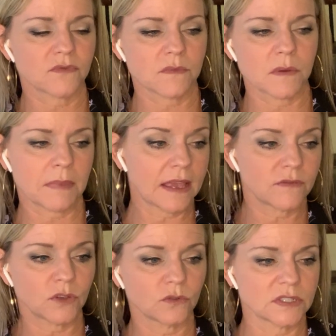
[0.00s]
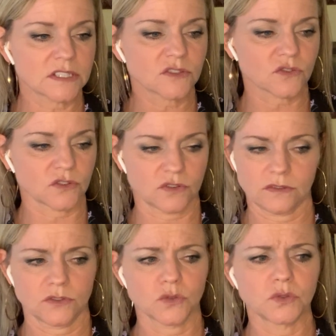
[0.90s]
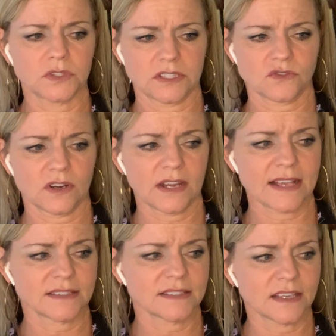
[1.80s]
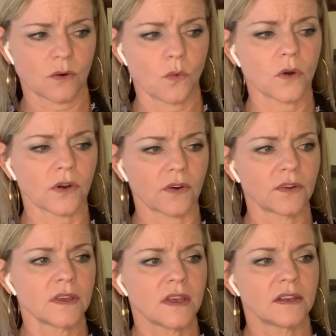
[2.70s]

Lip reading: from the Bayview School District, hasn't said a word,